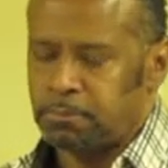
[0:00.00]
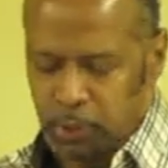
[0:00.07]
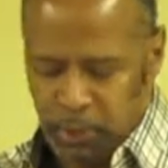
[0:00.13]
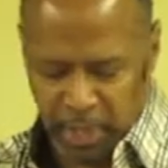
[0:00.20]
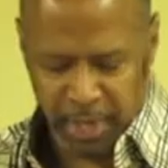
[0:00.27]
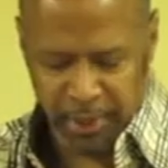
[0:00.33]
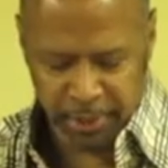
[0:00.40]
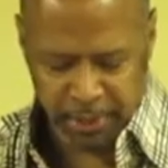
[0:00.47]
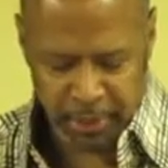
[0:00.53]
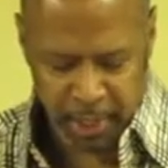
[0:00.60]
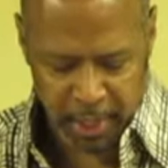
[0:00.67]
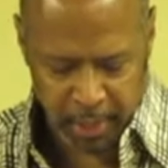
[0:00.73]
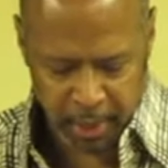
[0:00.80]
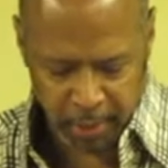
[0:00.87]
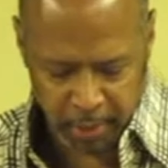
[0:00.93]
You
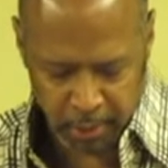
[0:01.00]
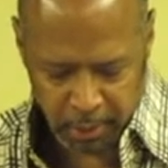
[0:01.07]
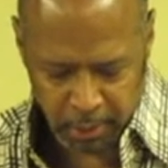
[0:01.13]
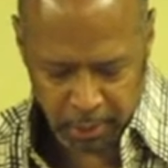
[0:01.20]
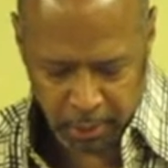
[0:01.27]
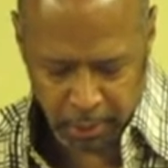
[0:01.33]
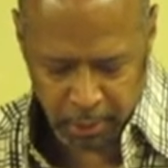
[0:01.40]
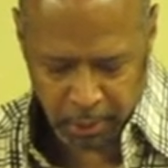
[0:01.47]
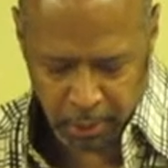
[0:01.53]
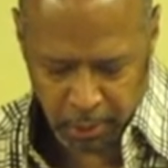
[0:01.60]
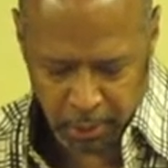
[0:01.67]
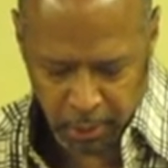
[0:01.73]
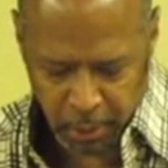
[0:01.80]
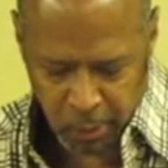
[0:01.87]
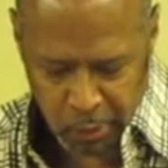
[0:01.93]
understand?
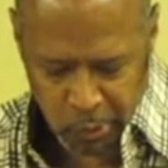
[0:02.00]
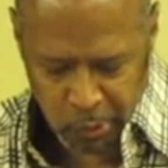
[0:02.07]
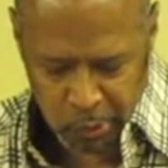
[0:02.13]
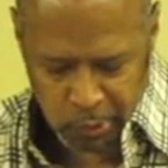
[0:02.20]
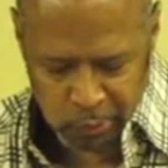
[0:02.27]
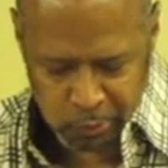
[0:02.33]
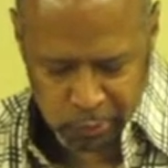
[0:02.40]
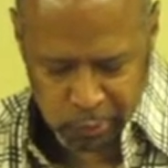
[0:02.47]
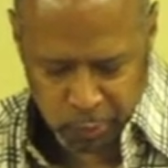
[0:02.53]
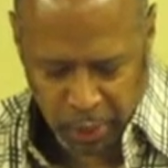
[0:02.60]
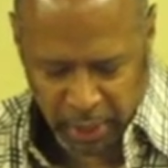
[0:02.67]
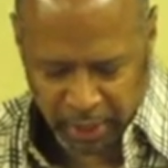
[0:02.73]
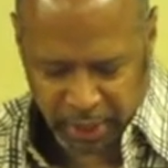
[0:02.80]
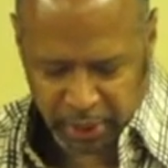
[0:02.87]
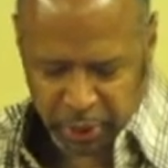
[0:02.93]

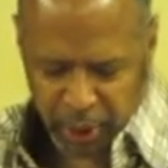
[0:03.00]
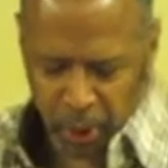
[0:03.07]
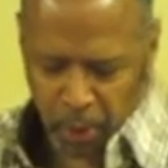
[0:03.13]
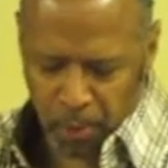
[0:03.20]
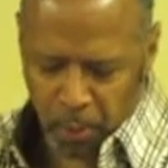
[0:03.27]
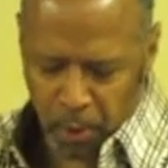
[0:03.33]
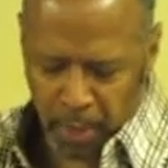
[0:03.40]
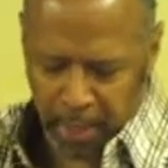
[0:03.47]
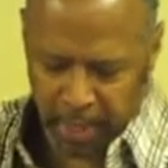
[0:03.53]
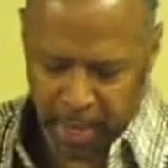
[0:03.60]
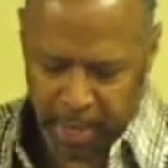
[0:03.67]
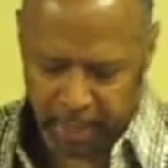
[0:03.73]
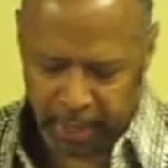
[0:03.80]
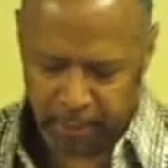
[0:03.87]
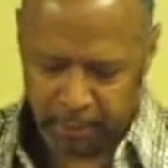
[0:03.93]
Look at Job 1 and
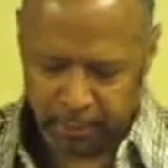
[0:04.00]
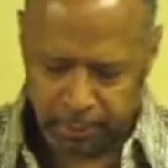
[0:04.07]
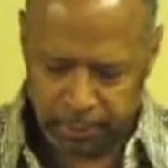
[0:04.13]
8.